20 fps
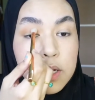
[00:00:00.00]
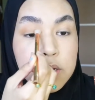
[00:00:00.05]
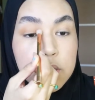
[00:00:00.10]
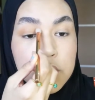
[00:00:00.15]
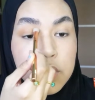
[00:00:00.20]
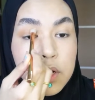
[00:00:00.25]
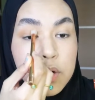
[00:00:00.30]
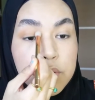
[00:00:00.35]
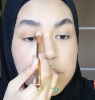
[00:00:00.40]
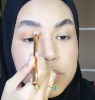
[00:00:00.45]

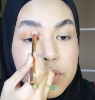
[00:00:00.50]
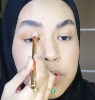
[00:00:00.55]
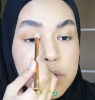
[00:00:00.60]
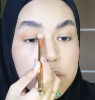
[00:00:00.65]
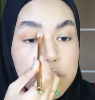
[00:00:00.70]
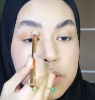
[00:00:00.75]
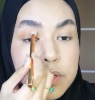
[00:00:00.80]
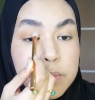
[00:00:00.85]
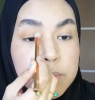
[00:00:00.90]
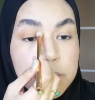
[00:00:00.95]
Go
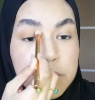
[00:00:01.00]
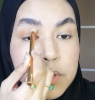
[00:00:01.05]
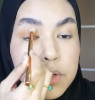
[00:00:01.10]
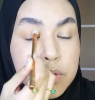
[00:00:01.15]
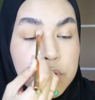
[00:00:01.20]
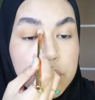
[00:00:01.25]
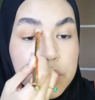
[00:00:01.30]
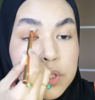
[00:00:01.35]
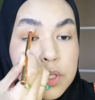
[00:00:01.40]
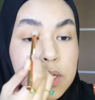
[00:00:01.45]
circular
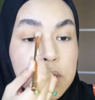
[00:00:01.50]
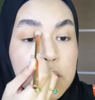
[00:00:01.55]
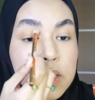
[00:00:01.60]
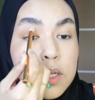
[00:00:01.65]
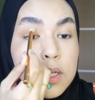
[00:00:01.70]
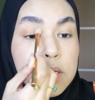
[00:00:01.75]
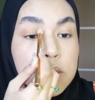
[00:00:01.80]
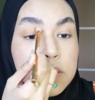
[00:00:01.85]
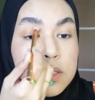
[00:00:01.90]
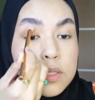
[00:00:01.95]

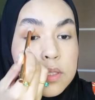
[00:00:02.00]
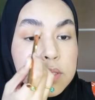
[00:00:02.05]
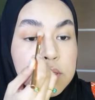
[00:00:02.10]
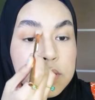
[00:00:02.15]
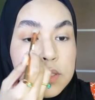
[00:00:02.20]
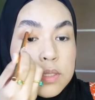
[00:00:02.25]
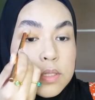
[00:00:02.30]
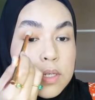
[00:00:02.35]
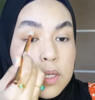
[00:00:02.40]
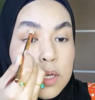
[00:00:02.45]

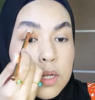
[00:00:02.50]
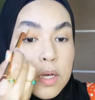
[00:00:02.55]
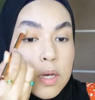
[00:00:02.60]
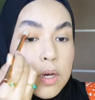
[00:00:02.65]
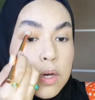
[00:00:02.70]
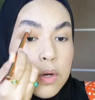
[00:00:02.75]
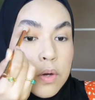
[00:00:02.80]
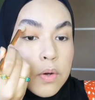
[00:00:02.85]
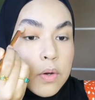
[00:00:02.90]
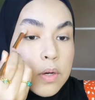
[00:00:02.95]
motions, you
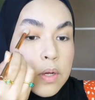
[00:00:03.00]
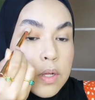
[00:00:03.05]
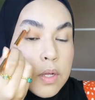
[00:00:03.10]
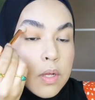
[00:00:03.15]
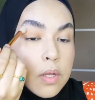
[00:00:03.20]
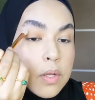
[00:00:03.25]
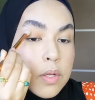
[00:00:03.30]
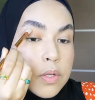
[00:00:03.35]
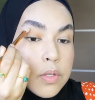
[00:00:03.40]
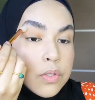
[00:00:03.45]
know,
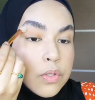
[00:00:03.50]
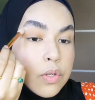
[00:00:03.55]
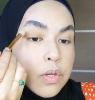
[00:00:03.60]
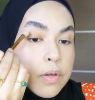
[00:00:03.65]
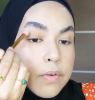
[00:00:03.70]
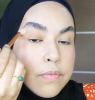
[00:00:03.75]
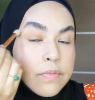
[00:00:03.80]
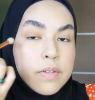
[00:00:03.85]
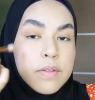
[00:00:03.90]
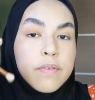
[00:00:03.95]
sort
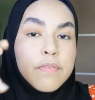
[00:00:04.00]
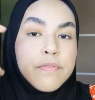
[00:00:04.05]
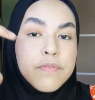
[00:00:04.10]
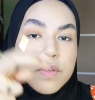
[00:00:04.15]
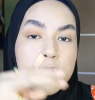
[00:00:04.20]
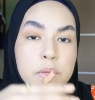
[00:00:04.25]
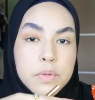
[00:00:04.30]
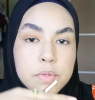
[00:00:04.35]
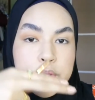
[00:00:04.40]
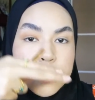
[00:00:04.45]
of
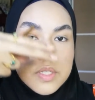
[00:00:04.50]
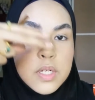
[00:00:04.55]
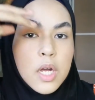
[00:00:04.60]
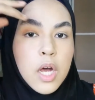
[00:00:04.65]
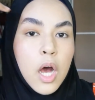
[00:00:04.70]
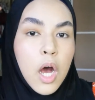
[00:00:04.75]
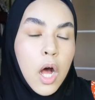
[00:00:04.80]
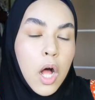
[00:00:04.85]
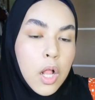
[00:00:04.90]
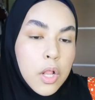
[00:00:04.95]
diffuse the
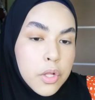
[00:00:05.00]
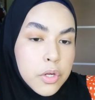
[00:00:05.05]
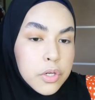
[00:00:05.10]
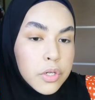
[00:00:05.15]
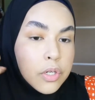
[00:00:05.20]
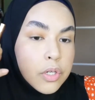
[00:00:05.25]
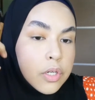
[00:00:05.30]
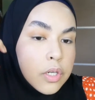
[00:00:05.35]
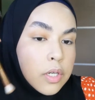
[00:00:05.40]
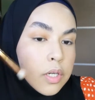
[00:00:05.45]

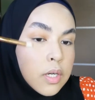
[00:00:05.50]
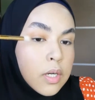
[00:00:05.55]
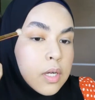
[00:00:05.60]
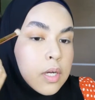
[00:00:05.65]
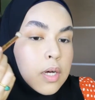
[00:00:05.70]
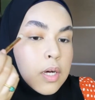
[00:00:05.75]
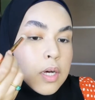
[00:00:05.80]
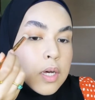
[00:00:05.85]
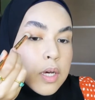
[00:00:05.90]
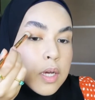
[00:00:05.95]
color,
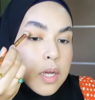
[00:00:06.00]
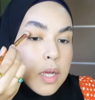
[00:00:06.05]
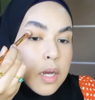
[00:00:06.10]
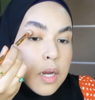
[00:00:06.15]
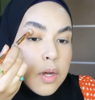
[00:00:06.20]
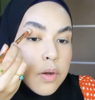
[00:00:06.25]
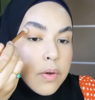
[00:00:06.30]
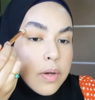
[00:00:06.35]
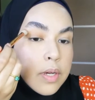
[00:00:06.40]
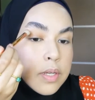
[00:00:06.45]
you
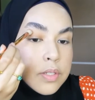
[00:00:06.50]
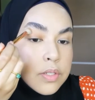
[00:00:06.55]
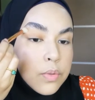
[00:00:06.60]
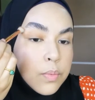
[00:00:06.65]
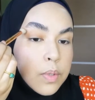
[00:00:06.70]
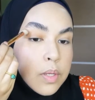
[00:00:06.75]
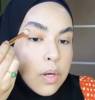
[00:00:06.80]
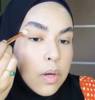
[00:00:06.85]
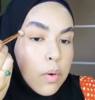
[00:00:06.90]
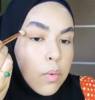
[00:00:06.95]
know, because
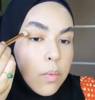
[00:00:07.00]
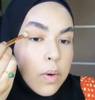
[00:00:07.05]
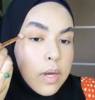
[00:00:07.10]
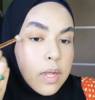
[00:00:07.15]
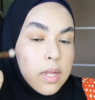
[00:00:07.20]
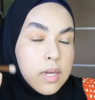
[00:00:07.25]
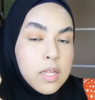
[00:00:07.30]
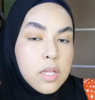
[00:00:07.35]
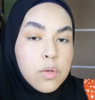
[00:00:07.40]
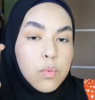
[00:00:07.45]
we don't want
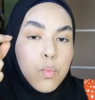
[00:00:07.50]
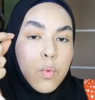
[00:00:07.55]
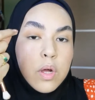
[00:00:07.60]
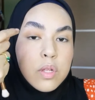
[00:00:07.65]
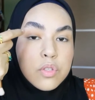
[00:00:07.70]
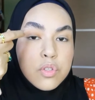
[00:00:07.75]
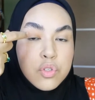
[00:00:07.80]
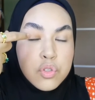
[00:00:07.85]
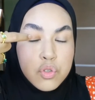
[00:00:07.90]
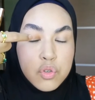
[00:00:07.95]
any
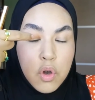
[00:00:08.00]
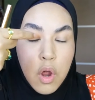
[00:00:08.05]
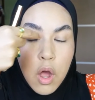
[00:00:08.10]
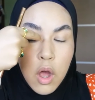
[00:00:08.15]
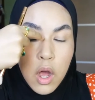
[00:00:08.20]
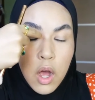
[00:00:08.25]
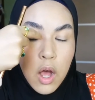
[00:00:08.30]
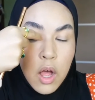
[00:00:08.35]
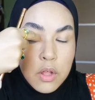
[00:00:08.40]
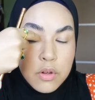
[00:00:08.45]
one
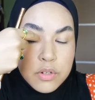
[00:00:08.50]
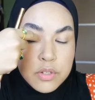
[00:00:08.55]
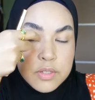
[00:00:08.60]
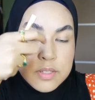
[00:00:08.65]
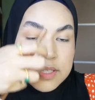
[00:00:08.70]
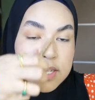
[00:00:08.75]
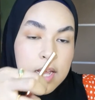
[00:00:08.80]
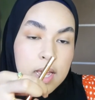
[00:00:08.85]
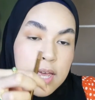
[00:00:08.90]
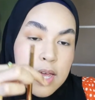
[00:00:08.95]
strong color
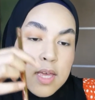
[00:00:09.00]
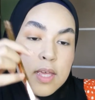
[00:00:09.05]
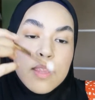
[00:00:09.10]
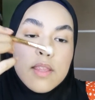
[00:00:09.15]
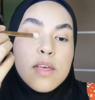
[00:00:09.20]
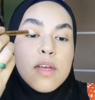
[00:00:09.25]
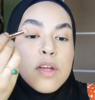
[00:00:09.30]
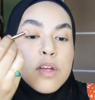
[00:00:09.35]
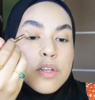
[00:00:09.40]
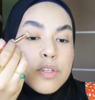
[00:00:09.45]
staying in
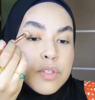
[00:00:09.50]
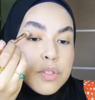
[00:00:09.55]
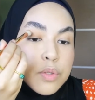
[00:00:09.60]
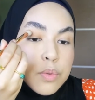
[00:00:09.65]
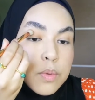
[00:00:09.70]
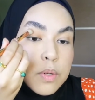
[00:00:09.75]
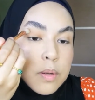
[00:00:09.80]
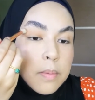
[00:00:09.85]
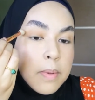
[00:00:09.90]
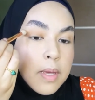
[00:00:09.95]
there. You just
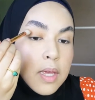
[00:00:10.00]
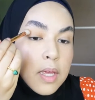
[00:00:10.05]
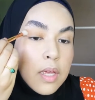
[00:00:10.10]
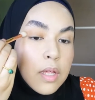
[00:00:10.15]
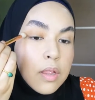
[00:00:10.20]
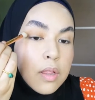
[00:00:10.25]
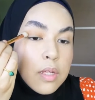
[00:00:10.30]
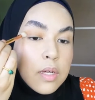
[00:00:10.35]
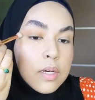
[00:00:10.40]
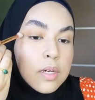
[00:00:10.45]
want to make
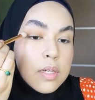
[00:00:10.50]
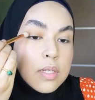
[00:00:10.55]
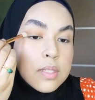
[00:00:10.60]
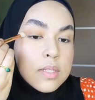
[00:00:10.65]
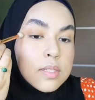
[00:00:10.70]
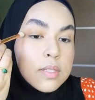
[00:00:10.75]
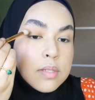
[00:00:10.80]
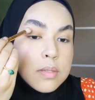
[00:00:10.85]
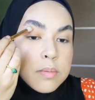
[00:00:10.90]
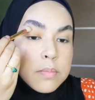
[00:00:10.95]
it look
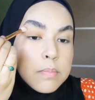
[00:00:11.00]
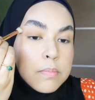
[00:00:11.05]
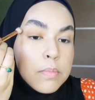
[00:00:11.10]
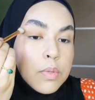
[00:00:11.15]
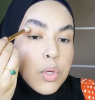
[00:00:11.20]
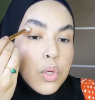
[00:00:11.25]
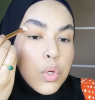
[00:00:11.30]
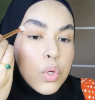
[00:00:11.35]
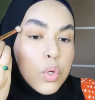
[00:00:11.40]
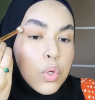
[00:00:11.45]

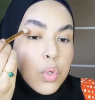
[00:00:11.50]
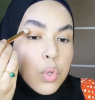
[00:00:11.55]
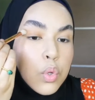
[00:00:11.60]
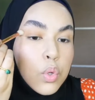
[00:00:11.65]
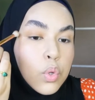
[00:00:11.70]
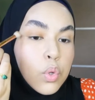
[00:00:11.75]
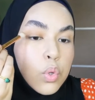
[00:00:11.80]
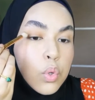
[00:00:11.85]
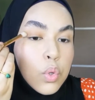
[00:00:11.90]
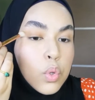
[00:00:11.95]

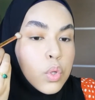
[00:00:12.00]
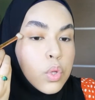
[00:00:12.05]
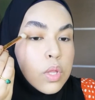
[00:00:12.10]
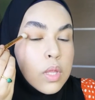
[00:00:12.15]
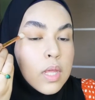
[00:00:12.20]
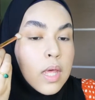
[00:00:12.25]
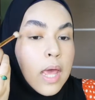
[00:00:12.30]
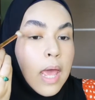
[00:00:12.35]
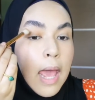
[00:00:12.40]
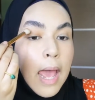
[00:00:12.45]
smooth
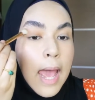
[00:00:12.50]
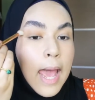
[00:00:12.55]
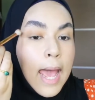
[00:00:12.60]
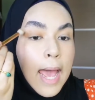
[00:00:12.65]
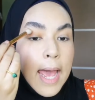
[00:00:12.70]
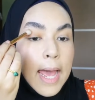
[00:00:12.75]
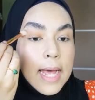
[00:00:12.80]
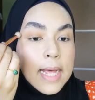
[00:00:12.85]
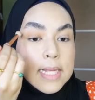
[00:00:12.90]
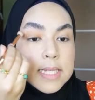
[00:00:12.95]

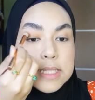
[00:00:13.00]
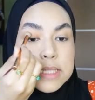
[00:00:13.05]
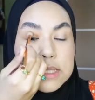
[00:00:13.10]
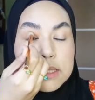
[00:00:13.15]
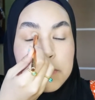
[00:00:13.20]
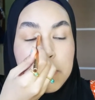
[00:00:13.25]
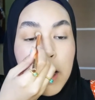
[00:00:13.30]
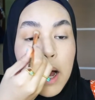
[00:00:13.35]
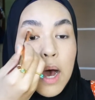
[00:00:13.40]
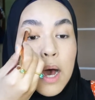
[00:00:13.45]
as
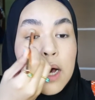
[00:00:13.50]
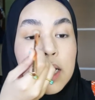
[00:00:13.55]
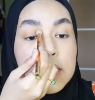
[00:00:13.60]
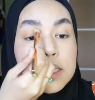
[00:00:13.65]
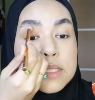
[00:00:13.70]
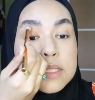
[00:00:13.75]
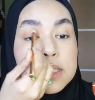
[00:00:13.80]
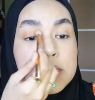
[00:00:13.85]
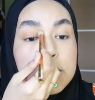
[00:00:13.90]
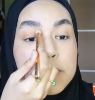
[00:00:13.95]

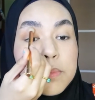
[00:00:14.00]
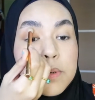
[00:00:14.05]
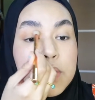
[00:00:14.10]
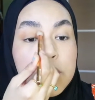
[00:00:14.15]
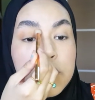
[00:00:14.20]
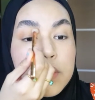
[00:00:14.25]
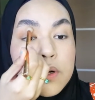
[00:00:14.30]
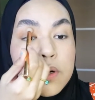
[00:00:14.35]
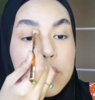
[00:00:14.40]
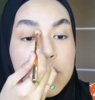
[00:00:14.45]
possible.